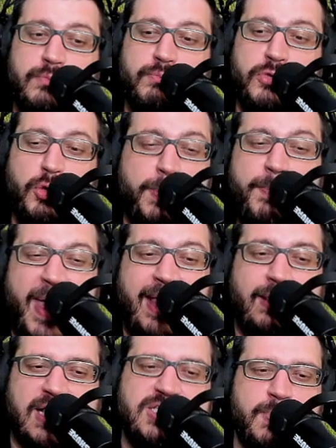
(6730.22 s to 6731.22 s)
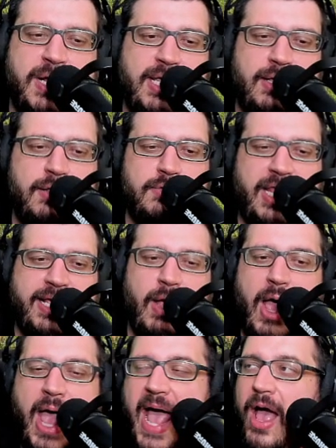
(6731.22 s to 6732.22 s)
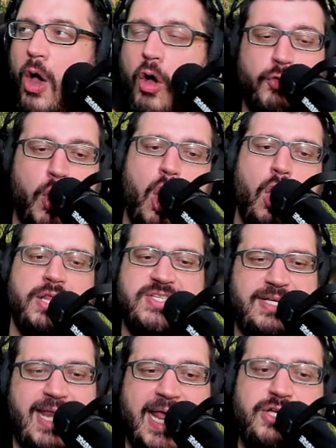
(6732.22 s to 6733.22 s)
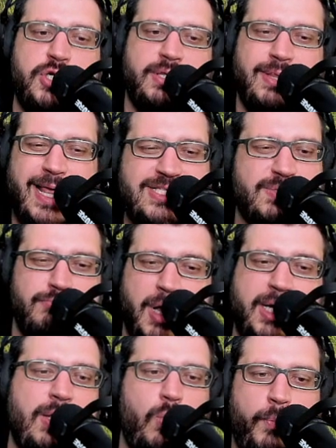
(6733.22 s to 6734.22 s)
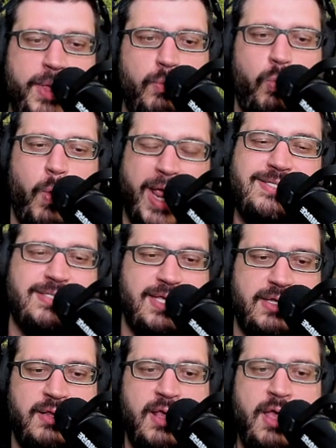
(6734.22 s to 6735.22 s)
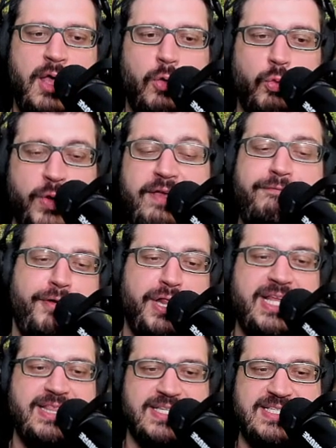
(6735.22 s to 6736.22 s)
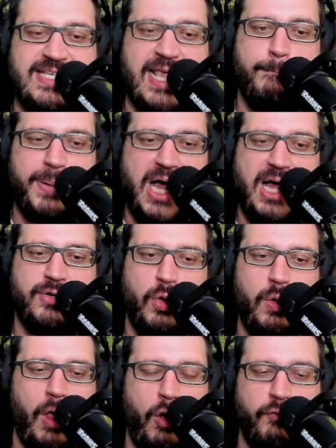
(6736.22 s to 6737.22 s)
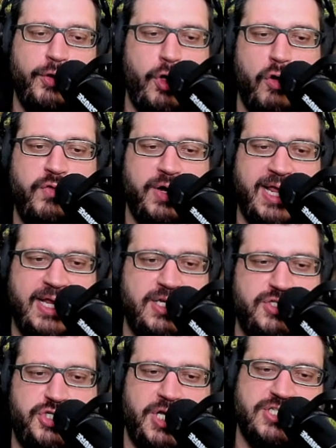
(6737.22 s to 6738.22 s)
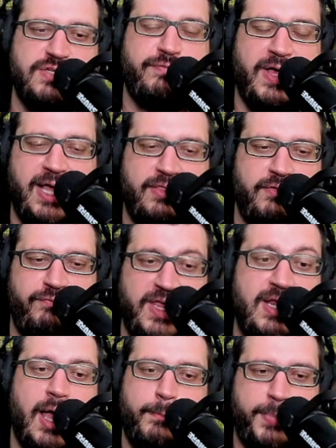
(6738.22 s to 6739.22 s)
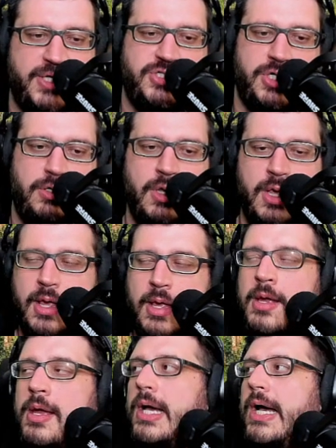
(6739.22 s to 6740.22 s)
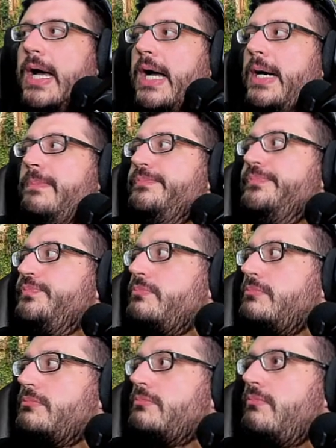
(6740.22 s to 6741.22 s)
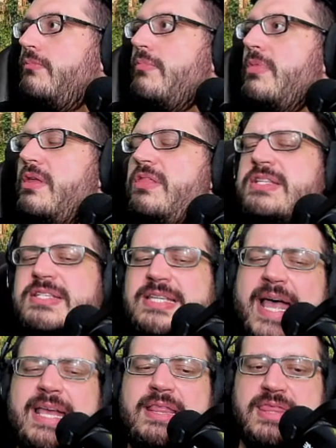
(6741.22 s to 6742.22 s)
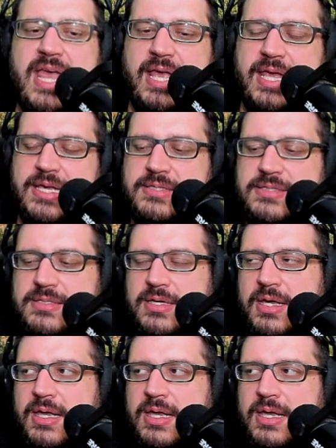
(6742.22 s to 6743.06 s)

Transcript: you'll be paying less money. Like, overall as a nation, less money will be wasted refilling the same pothole over and over again to justify the VDOT budget. The second thing is